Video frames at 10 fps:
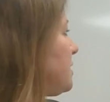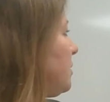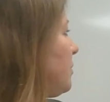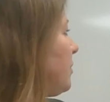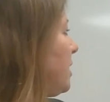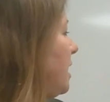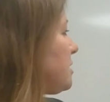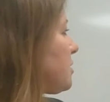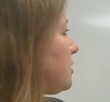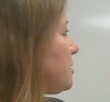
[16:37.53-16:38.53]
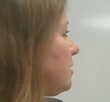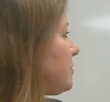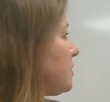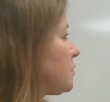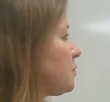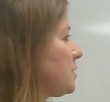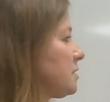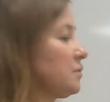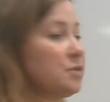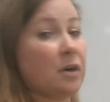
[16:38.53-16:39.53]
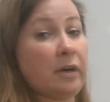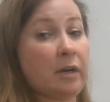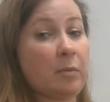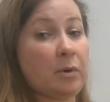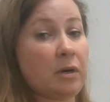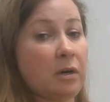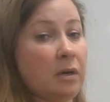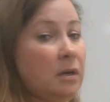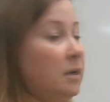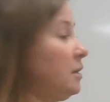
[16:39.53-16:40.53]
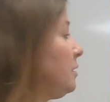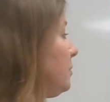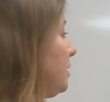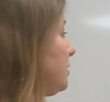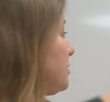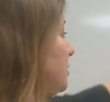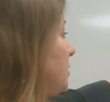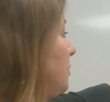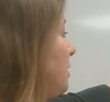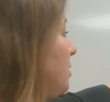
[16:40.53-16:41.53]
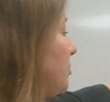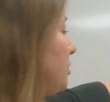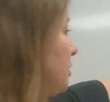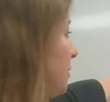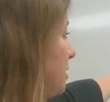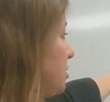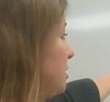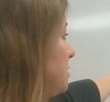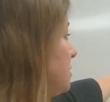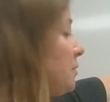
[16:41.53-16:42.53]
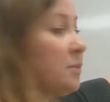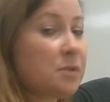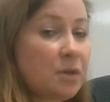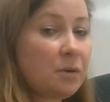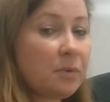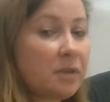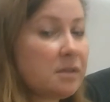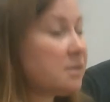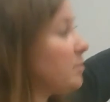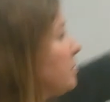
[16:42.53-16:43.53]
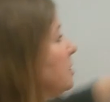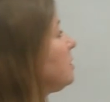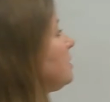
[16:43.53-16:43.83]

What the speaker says: thing we want to ask ourselves is, what's the starting number? Well, there's only one number in the question, so we'll start with this number.